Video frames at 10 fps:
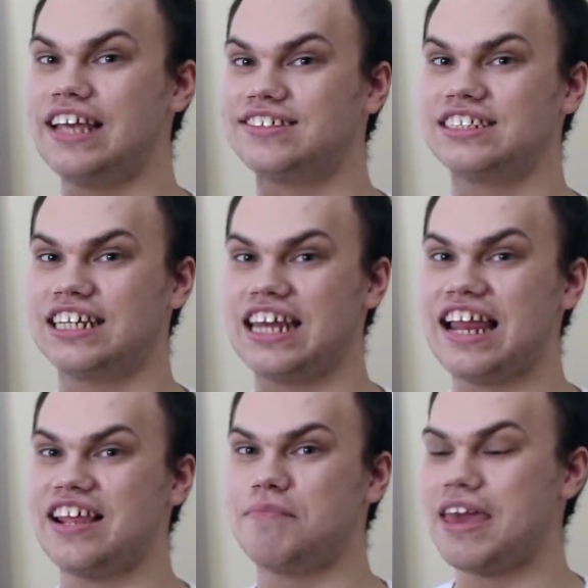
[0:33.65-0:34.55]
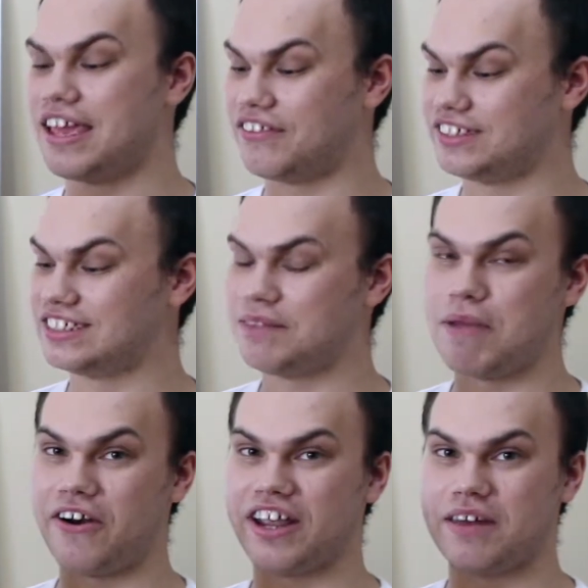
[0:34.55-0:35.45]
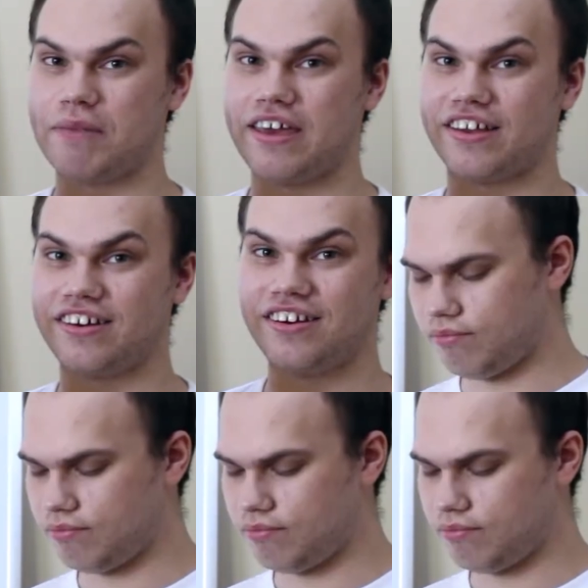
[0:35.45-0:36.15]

isn't Canadian bacon, this is American bacon.